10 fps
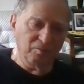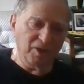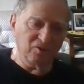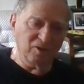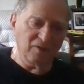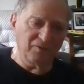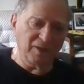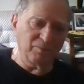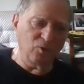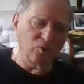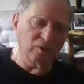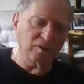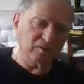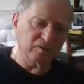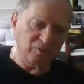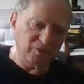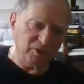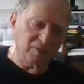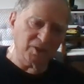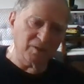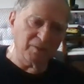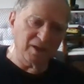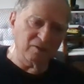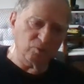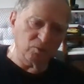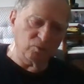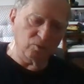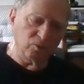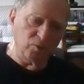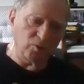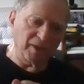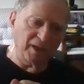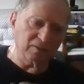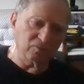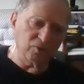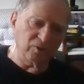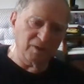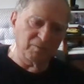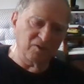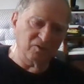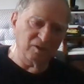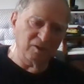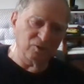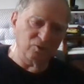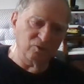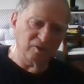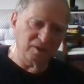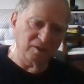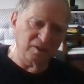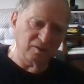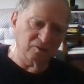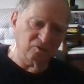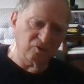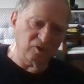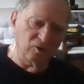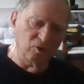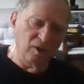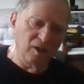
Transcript: myself, Al Moore, and some of the company commanders. We, we went back with ABC News and they did a show.